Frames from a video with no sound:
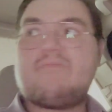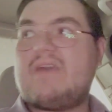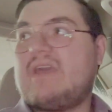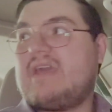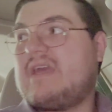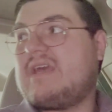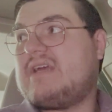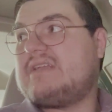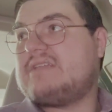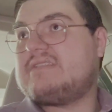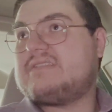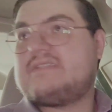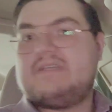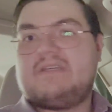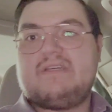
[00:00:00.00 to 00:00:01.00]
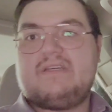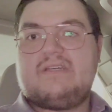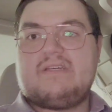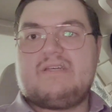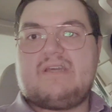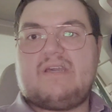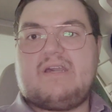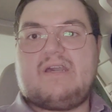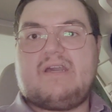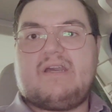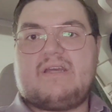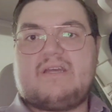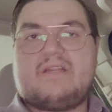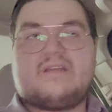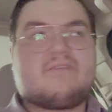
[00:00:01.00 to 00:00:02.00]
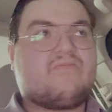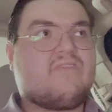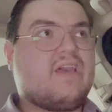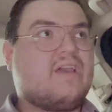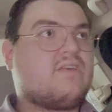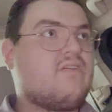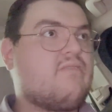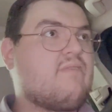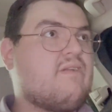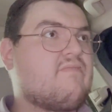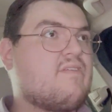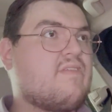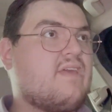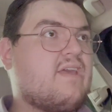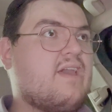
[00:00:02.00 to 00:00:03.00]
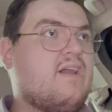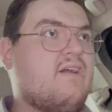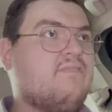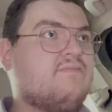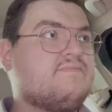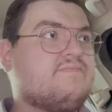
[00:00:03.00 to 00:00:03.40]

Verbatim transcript: and uh, gonna vacuum everything out.